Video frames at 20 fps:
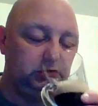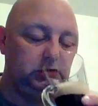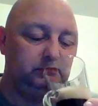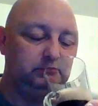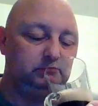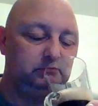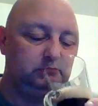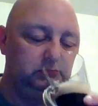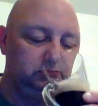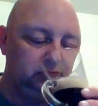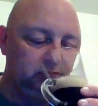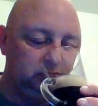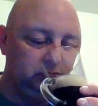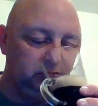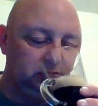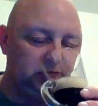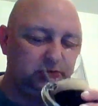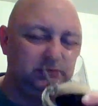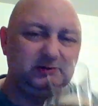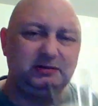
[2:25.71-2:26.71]
It
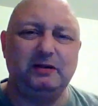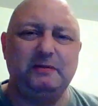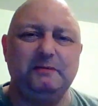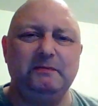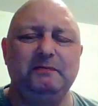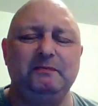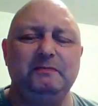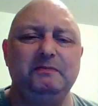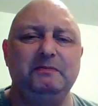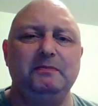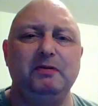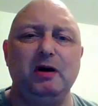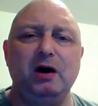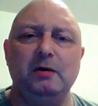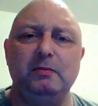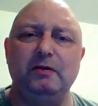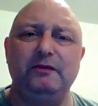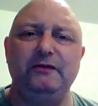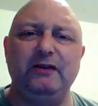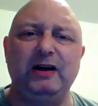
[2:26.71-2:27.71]
smells like
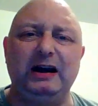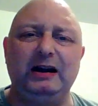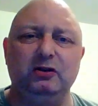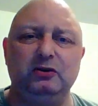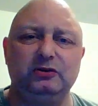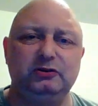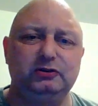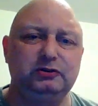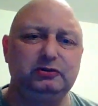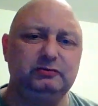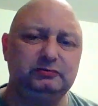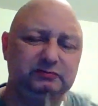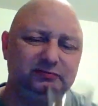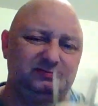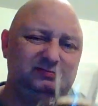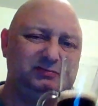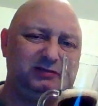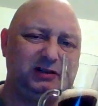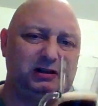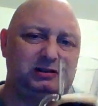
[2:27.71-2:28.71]
Palmer Violets.
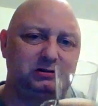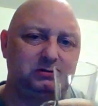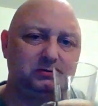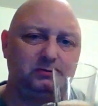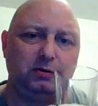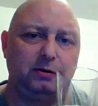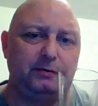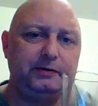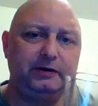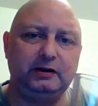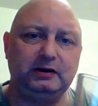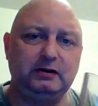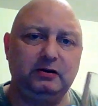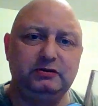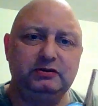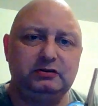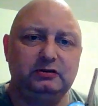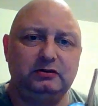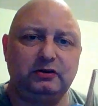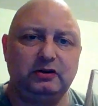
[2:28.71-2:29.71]
That's probably the
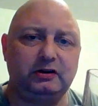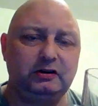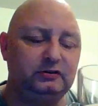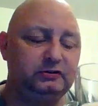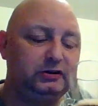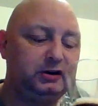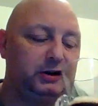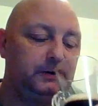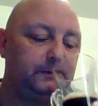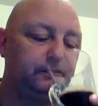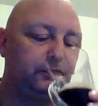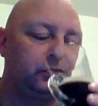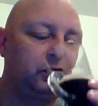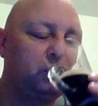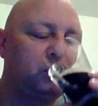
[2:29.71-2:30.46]
closest I can say.